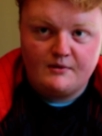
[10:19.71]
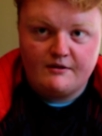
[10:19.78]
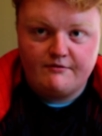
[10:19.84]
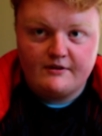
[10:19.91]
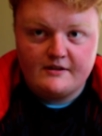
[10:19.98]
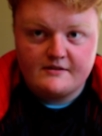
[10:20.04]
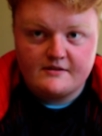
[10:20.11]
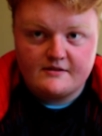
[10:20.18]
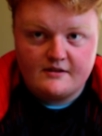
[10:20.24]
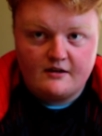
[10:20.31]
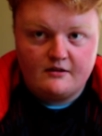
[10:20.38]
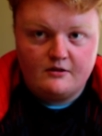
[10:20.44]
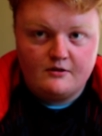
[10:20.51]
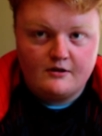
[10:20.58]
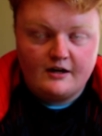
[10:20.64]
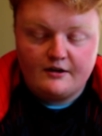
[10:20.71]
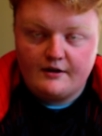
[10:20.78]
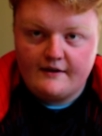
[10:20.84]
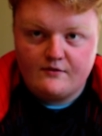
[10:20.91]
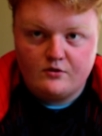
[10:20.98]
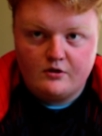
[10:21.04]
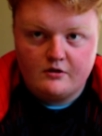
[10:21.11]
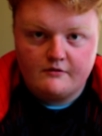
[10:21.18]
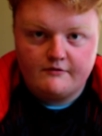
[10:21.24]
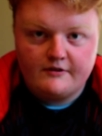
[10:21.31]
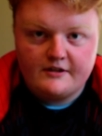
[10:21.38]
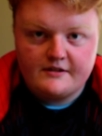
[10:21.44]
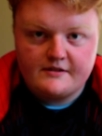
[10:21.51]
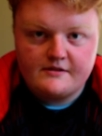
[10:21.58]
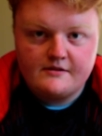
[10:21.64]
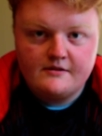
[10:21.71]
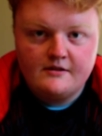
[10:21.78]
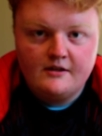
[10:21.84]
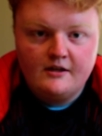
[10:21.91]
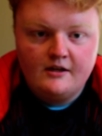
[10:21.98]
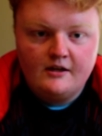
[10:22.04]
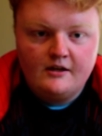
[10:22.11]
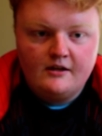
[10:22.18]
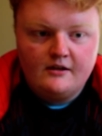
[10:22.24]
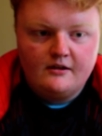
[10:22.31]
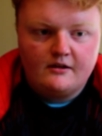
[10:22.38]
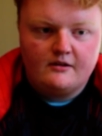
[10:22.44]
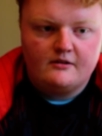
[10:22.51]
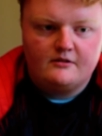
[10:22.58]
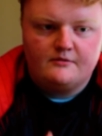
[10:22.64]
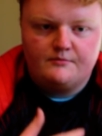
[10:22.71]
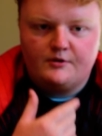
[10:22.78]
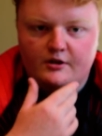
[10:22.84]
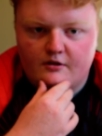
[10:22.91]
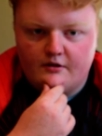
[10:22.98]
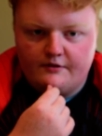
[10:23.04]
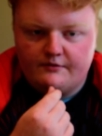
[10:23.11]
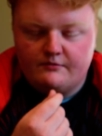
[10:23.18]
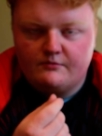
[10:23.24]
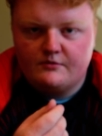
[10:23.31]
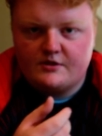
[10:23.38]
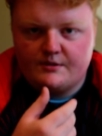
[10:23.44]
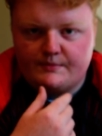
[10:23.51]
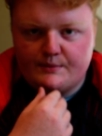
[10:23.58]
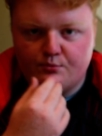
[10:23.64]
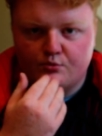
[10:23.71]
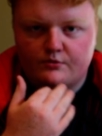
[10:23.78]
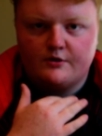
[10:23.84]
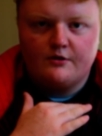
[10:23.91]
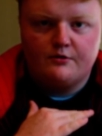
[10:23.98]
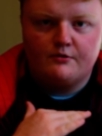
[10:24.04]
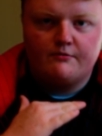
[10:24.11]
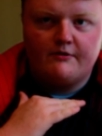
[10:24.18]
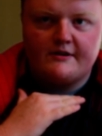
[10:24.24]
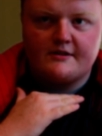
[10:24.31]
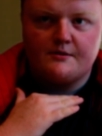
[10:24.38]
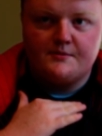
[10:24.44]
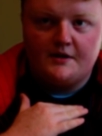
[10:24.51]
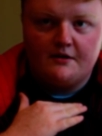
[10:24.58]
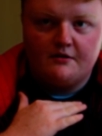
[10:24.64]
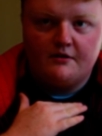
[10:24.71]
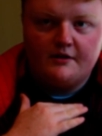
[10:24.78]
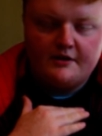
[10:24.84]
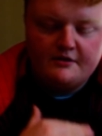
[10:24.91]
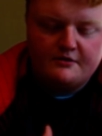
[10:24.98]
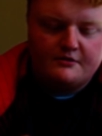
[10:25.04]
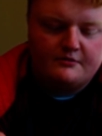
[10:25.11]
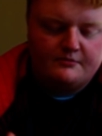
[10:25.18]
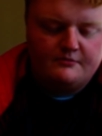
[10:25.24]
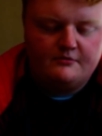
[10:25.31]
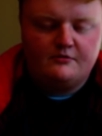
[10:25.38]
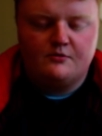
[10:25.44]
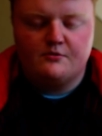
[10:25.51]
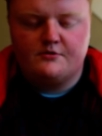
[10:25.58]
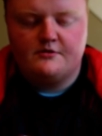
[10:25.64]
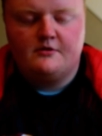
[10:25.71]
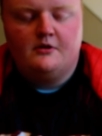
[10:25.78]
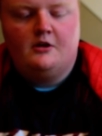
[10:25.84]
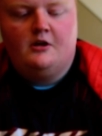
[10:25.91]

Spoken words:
My face is not a long, I don't have a long face. You know, some people, you know, their face comes down to like here, of course.